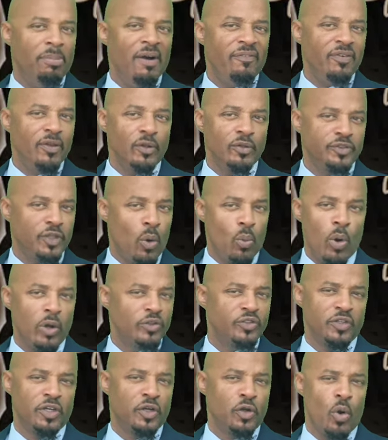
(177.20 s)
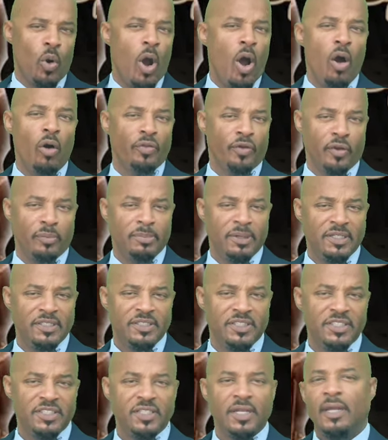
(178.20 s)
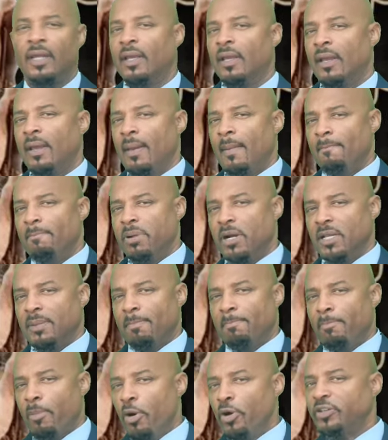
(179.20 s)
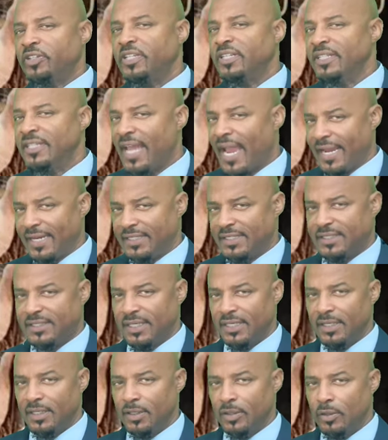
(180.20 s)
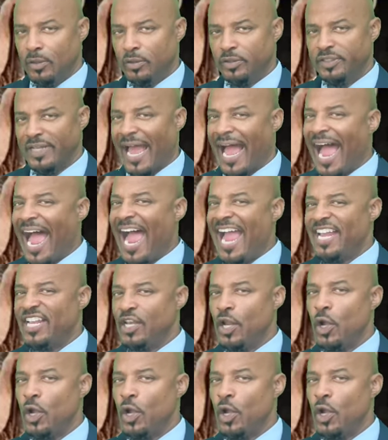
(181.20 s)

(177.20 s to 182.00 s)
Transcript: the Buffaloes don't want you to know all their business, but merchandise sales, I